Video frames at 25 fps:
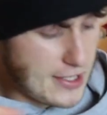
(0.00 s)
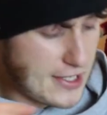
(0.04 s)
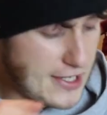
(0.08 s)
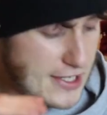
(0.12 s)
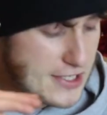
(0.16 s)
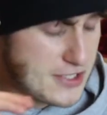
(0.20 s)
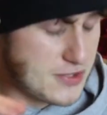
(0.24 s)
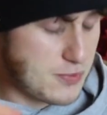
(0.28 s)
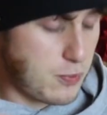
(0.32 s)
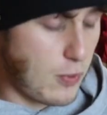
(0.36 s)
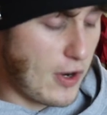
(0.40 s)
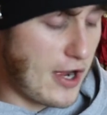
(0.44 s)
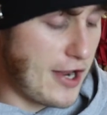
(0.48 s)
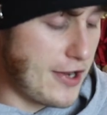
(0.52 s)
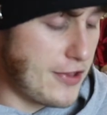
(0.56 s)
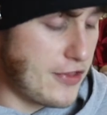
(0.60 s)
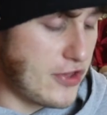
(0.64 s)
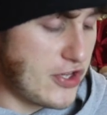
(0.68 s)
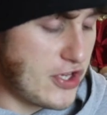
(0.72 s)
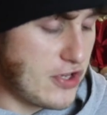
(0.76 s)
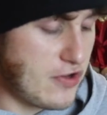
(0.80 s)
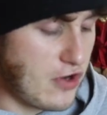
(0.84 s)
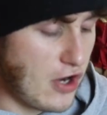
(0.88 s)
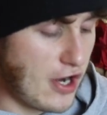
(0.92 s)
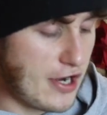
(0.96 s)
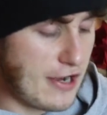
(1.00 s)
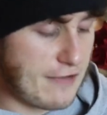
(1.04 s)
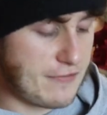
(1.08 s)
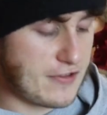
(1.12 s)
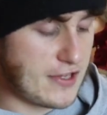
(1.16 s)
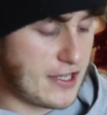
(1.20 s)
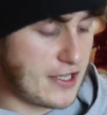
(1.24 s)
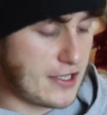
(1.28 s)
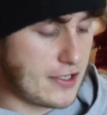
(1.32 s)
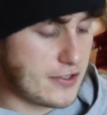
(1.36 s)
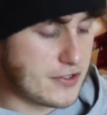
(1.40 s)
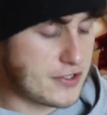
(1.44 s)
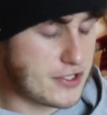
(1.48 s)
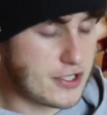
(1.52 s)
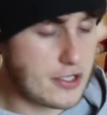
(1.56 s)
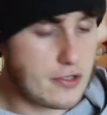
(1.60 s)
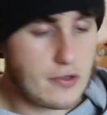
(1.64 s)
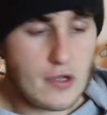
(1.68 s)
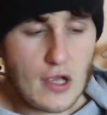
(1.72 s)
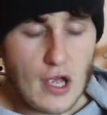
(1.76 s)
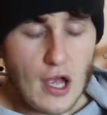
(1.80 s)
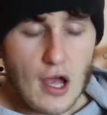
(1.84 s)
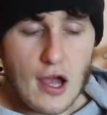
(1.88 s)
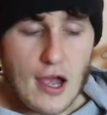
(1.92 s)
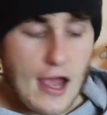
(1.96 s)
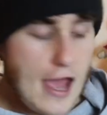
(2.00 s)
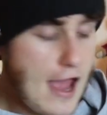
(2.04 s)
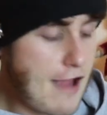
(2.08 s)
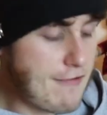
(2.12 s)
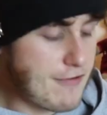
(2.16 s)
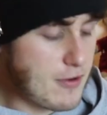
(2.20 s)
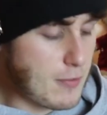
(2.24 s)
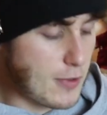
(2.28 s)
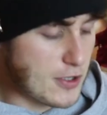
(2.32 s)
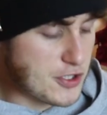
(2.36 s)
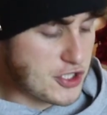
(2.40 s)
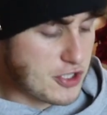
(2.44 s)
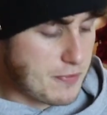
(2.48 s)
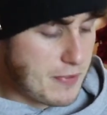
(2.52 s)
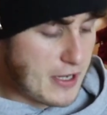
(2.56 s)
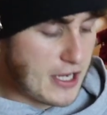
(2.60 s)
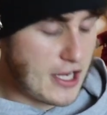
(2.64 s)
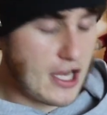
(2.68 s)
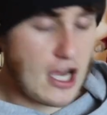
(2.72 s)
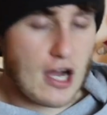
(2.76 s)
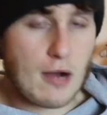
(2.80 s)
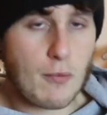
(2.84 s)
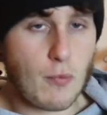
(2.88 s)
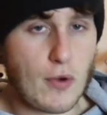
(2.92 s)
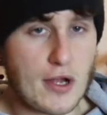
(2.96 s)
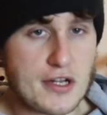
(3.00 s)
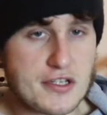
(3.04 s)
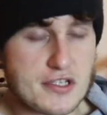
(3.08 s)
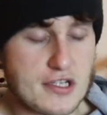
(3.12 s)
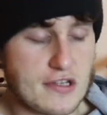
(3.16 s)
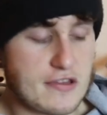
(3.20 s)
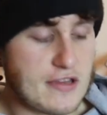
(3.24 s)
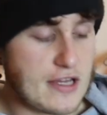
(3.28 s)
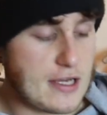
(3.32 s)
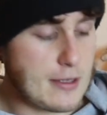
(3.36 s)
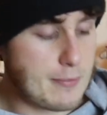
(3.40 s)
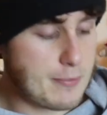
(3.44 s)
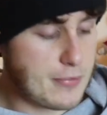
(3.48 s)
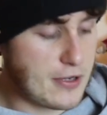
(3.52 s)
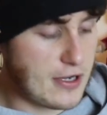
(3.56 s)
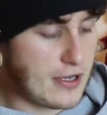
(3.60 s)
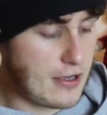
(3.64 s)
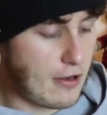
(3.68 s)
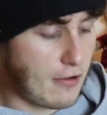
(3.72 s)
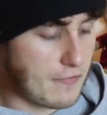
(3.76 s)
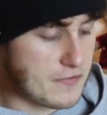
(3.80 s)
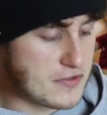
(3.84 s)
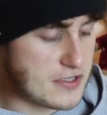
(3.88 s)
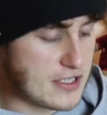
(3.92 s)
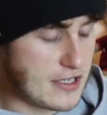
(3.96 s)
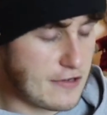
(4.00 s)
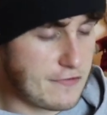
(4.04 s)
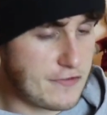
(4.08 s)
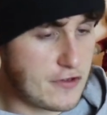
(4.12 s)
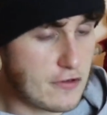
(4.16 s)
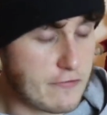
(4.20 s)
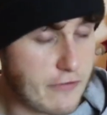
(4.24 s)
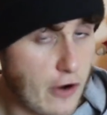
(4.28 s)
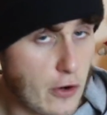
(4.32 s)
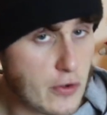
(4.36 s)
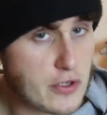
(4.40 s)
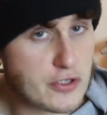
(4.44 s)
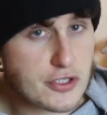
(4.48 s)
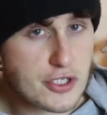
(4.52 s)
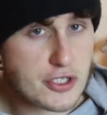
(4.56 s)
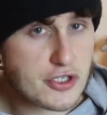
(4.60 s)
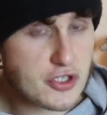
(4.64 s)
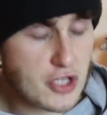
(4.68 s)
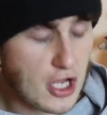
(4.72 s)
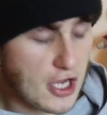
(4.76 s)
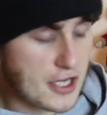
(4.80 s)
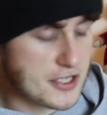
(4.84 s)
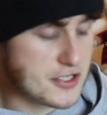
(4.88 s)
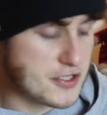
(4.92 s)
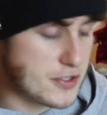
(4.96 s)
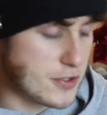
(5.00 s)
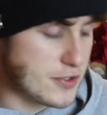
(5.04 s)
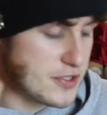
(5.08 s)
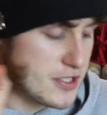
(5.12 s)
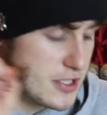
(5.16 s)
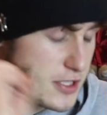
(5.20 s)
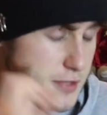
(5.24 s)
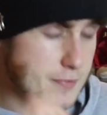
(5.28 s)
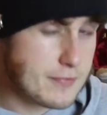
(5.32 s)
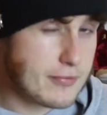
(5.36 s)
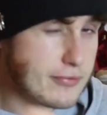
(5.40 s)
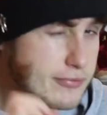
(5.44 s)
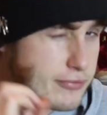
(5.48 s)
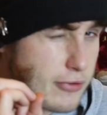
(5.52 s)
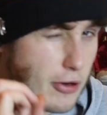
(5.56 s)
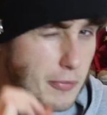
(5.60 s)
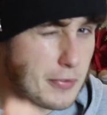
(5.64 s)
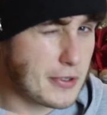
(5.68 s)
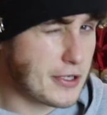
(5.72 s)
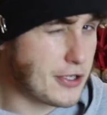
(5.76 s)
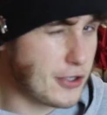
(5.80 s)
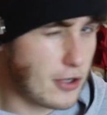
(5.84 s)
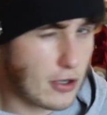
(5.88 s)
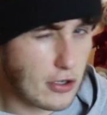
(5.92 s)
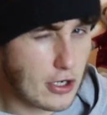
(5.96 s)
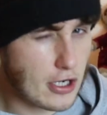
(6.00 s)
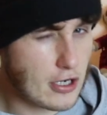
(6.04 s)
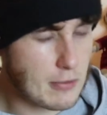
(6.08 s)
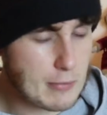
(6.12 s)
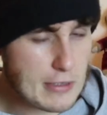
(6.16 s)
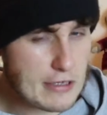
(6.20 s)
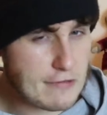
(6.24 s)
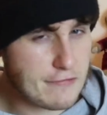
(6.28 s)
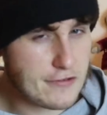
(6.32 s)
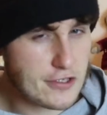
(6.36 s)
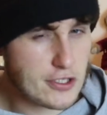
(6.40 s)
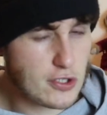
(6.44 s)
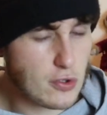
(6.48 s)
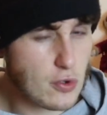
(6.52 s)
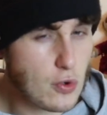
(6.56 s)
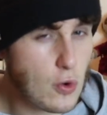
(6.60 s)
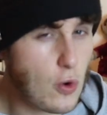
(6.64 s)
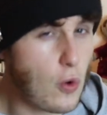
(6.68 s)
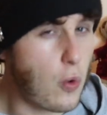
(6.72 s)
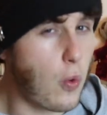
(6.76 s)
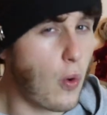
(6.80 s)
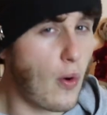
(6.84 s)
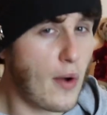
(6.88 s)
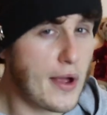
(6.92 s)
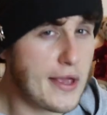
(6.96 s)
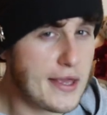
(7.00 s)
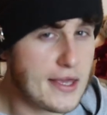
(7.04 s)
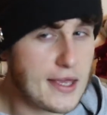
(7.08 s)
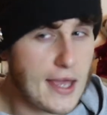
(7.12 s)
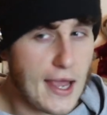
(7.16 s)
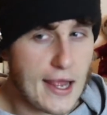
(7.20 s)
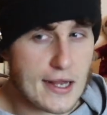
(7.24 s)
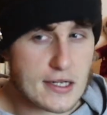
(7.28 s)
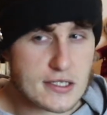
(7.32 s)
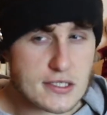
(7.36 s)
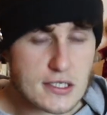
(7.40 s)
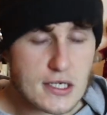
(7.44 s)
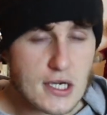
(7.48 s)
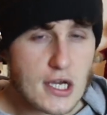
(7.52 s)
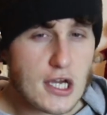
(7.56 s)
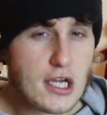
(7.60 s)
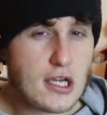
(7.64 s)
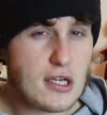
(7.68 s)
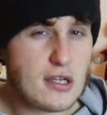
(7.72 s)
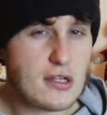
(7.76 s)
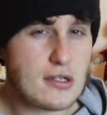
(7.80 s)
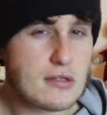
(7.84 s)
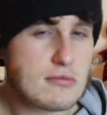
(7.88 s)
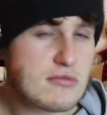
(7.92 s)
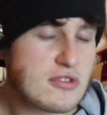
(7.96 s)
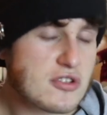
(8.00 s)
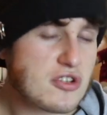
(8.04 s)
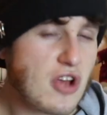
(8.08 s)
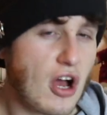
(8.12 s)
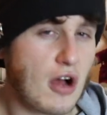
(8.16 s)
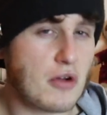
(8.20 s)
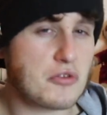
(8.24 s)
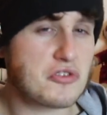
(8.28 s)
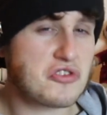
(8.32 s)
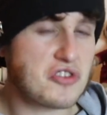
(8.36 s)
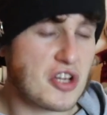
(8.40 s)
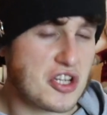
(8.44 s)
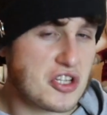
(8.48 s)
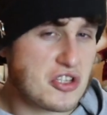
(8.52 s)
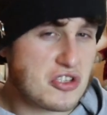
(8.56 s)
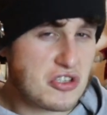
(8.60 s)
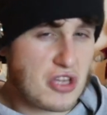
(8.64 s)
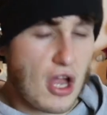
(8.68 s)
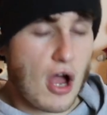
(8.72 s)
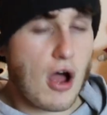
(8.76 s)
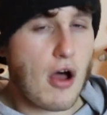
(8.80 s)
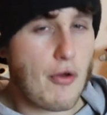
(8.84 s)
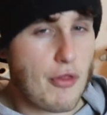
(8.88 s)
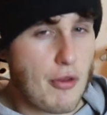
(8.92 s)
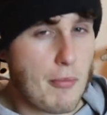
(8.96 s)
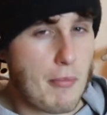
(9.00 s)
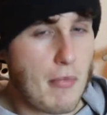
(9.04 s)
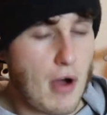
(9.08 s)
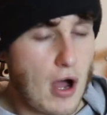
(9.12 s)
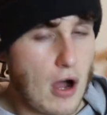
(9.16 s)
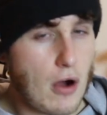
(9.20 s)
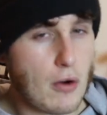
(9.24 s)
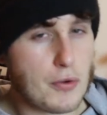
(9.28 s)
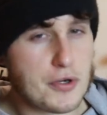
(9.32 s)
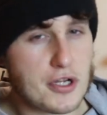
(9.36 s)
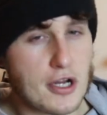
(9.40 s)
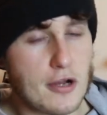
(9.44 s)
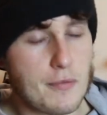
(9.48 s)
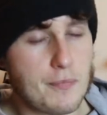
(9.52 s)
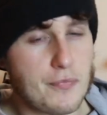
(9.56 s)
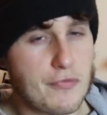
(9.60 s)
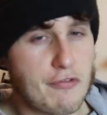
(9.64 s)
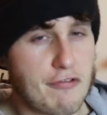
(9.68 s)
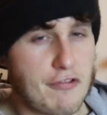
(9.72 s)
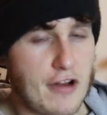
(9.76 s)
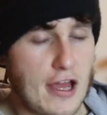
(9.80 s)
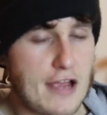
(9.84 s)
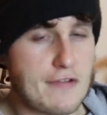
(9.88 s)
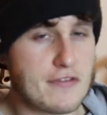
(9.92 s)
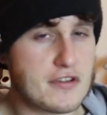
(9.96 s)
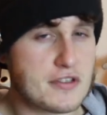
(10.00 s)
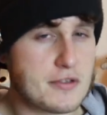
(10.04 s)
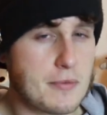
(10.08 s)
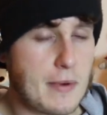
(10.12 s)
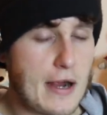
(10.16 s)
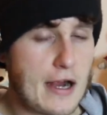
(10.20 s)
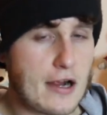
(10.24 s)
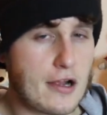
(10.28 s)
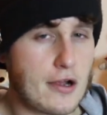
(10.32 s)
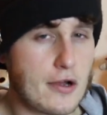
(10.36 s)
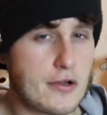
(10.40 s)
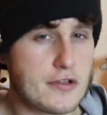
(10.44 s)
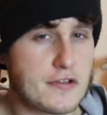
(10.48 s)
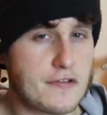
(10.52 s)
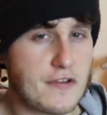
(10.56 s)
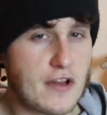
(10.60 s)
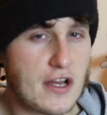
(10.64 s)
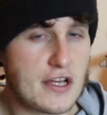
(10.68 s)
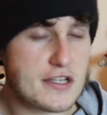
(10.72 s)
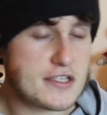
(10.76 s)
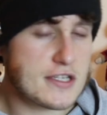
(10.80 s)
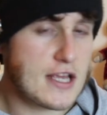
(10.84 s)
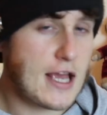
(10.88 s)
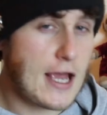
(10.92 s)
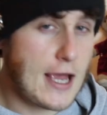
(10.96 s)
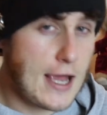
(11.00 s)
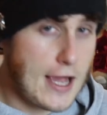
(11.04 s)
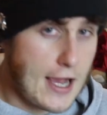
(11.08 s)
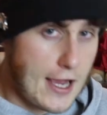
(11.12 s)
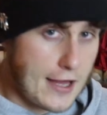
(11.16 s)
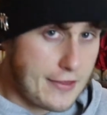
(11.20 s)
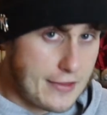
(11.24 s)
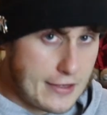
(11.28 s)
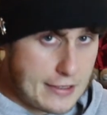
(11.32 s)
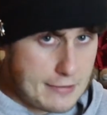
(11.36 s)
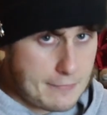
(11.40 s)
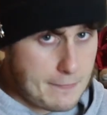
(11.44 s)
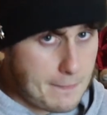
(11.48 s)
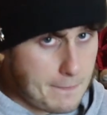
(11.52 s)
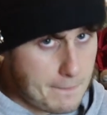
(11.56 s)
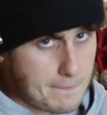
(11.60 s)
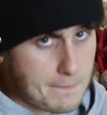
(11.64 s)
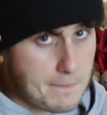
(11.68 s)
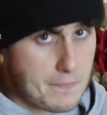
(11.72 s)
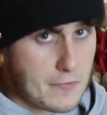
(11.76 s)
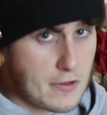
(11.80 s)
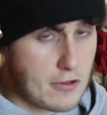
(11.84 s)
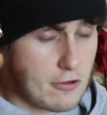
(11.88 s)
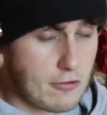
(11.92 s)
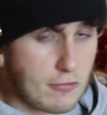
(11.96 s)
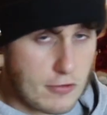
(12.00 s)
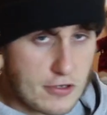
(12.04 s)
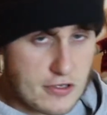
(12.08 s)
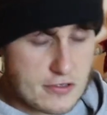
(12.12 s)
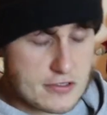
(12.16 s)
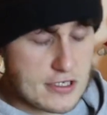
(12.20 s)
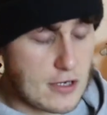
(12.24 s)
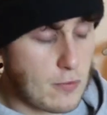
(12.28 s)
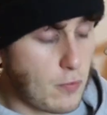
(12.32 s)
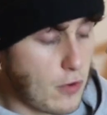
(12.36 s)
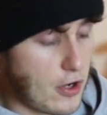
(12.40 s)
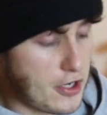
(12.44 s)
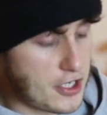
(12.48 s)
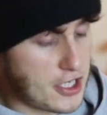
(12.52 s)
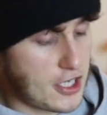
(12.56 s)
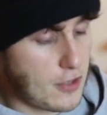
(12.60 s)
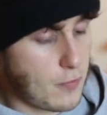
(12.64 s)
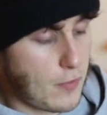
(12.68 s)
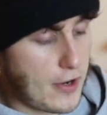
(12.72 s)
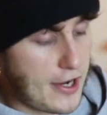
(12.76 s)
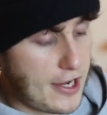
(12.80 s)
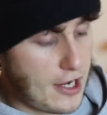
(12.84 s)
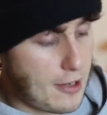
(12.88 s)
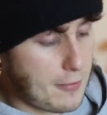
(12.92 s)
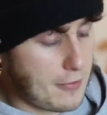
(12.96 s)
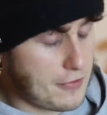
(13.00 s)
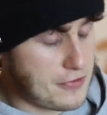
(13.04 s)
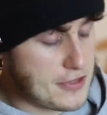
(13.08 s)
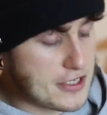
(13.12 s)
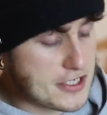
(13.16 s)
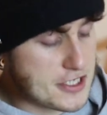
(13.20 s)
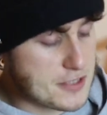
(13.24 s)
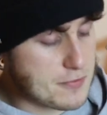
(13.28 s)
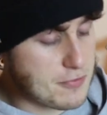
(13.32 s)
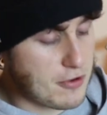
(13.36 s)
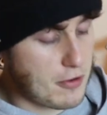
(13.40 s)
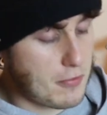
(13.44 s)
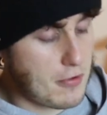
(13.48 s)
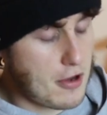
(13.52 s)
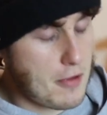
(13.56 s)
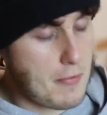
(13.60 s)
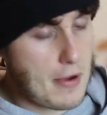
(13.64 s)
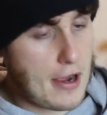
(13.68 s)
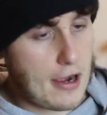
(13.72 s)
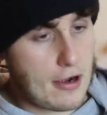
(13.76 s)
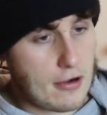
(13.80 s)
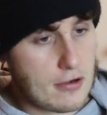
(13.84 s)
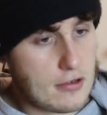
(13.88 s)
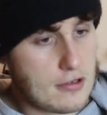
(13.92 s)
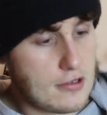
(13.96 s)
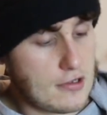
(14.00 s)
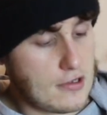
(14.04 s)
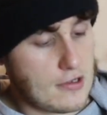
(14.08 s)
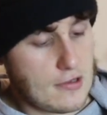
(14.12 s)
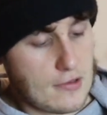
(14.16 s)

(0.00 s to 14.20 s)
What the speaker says: it's one that you kind of have to get used to. Everyone should pick it up once, I think, but obviously if you've only just started snoozing, it's probably not going to be for you quite yet. So I'd say start on the milder flavoured tobaccos first, and then say work your way up. And this is probably about,